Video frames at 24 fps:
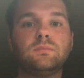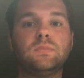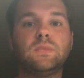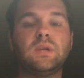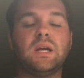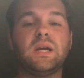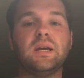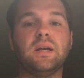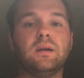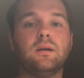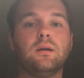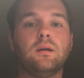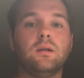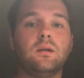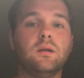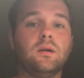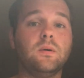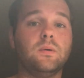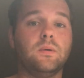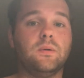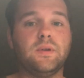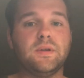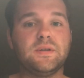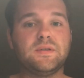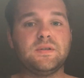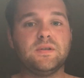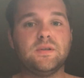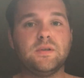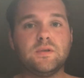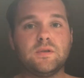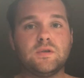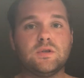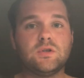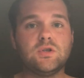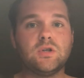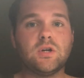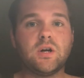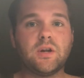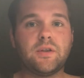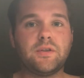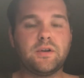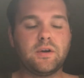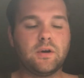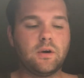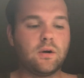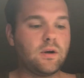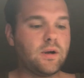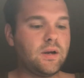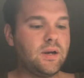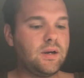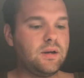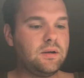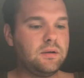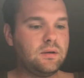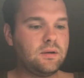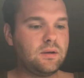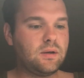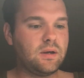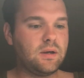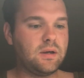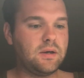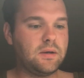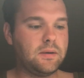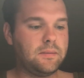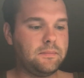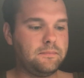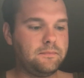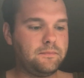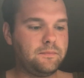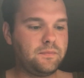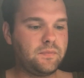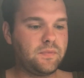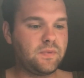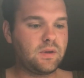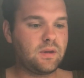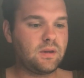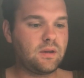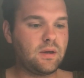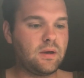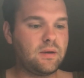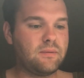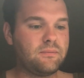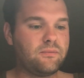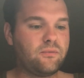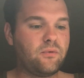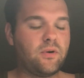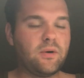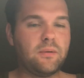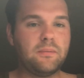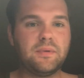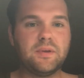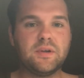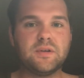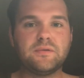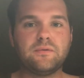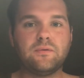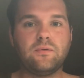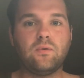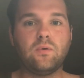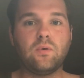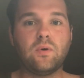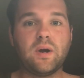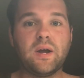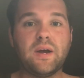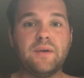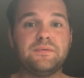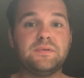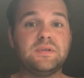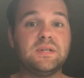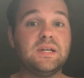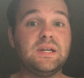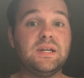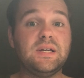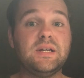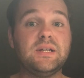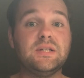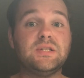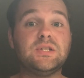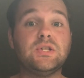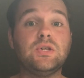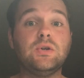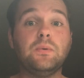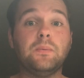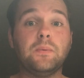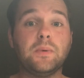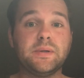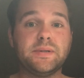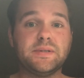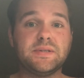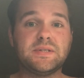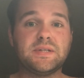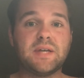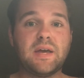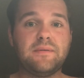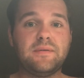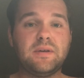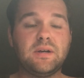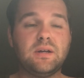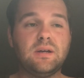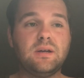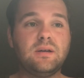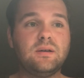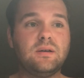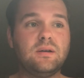Okay, hello, this is Jonathan Green. I'm filming this for FTE 217